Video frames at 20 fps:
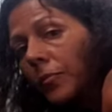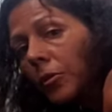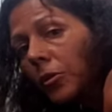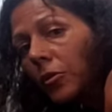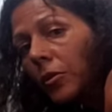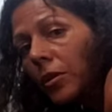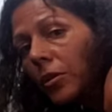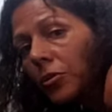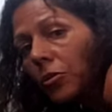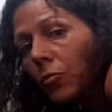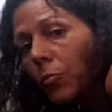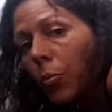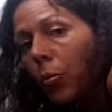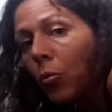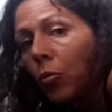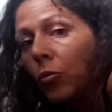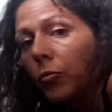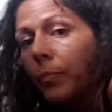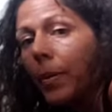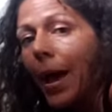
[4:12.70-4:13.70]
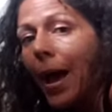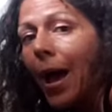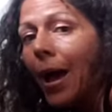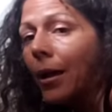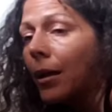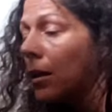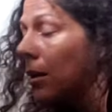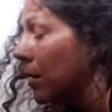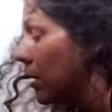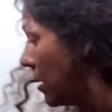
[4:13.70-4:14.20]
So these are pulled
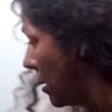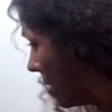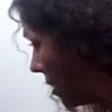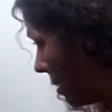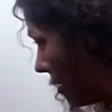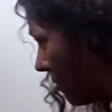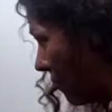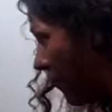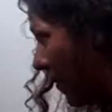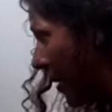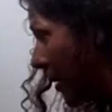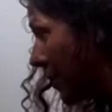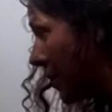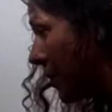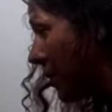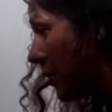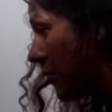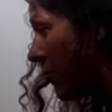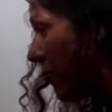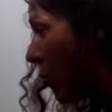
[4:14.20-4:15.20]
back, faces